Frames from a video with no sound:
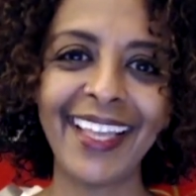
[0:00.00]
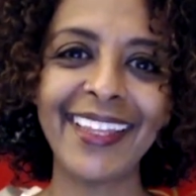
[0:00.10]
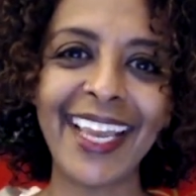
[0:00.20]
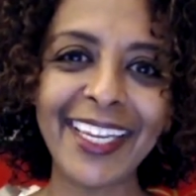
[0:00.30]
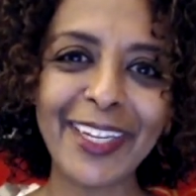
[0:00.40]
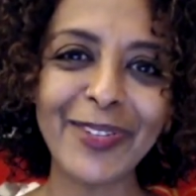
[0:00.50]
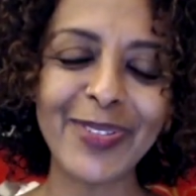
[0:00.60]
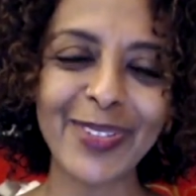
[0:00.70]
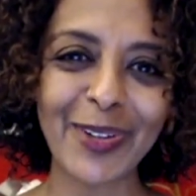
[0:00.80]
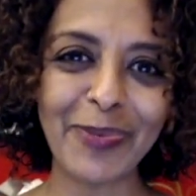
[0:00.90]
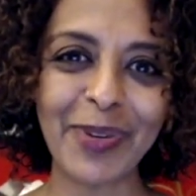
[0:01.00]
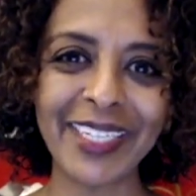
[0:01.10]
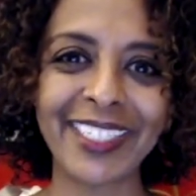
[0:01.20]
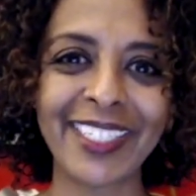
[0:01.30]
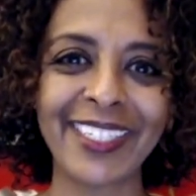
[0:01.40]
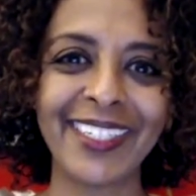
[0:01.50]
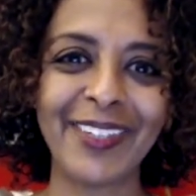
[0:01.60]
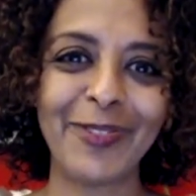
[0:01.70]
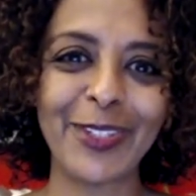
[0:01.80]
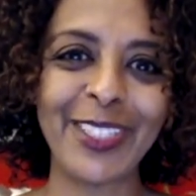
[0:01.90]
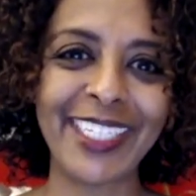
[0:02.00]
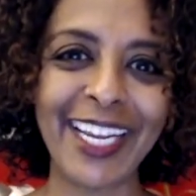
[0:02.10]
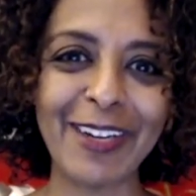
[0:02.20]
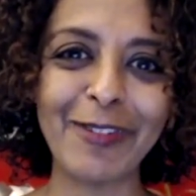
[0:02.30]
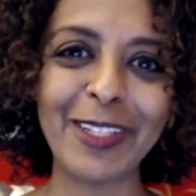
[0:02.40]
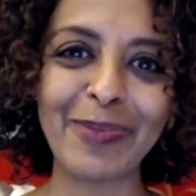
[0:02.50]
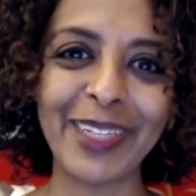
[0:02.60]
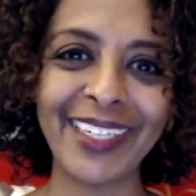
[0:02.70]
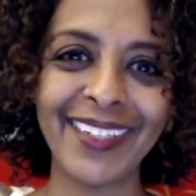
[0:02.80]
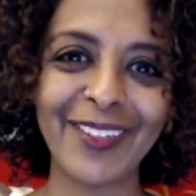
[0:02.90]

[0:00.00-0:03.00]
Thank you so much for staying with me,